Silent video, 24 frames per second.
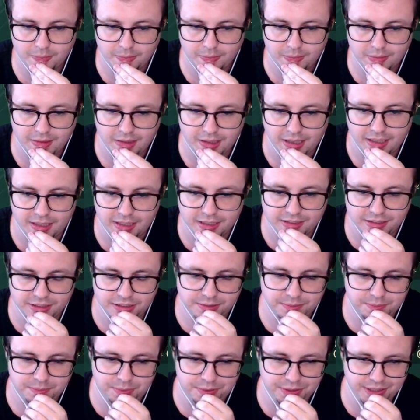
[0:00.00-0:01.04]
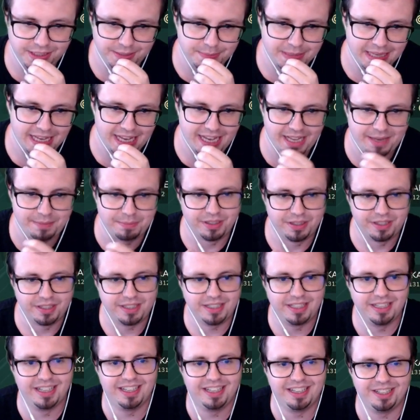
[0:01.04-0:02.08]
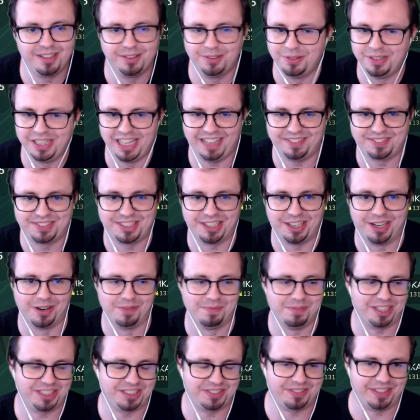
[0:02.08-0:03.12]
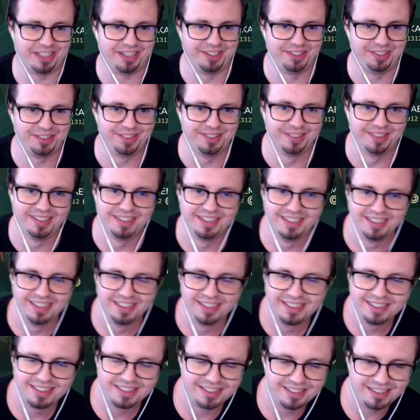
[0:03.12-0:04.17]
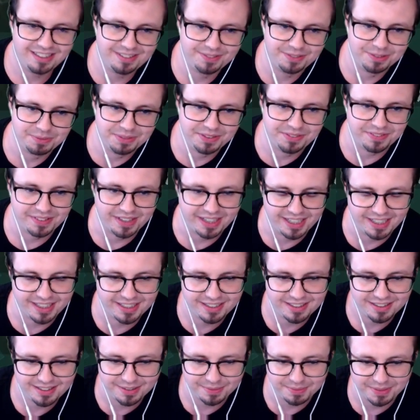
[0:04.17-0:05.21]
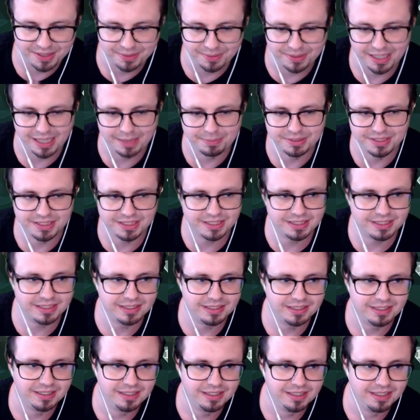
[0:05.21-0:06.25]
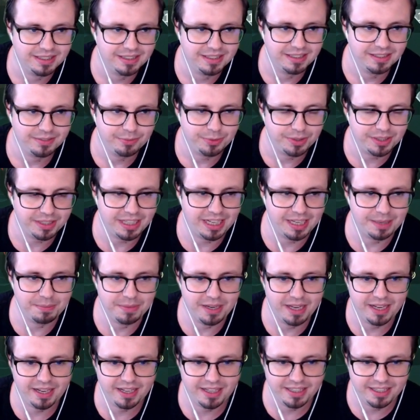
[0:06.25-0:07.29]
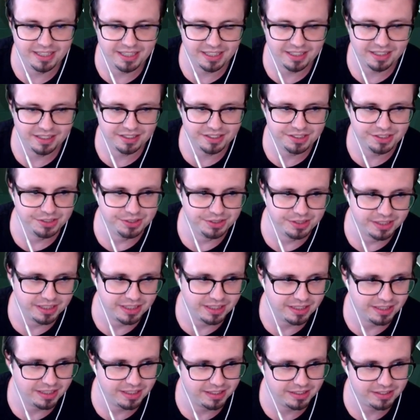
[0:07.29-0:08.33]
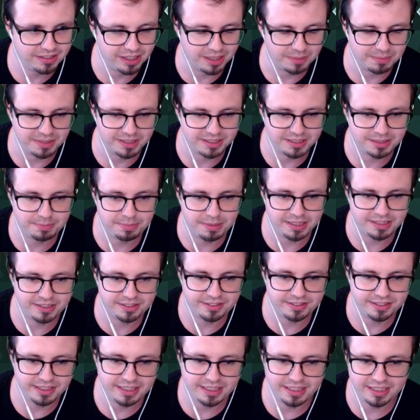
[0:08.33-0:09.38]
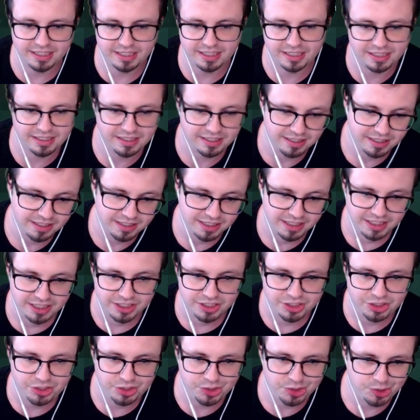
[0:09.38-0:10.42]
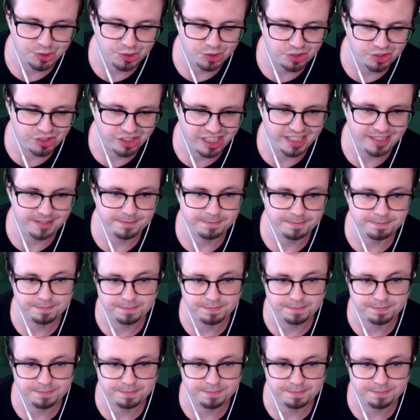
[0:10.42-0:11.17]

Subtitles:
Yeah, this is pretty bad, but we have so much value, so it will be fine, no matter what happens. With 9 mana, you cannot do the ThomasTheTrain choo-choo train.